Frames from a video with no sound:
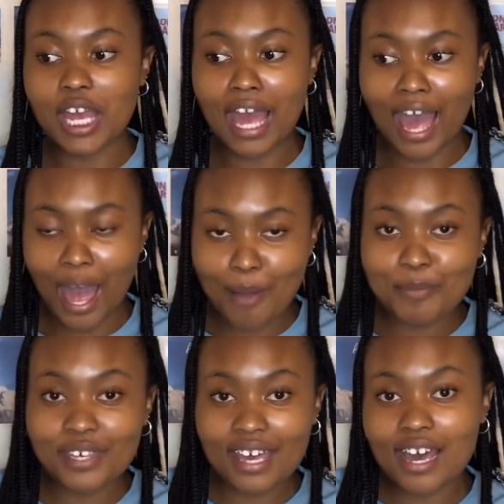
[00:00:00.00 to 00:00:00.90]

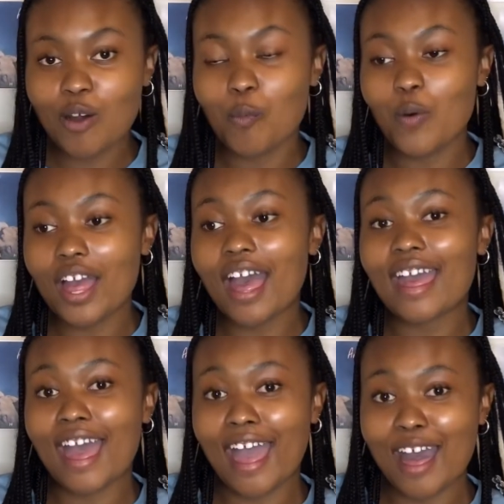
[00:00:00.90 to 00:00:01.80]
happier where I
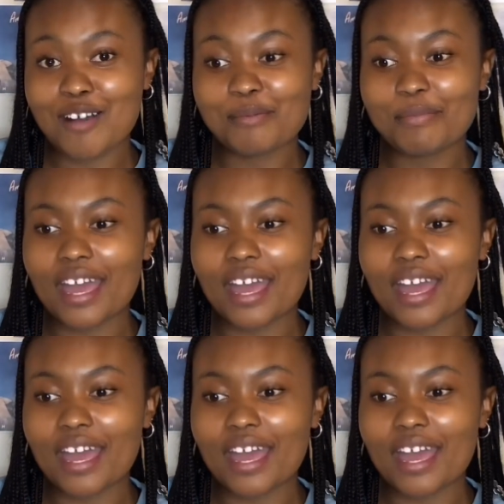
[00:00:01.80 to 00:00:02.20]
am,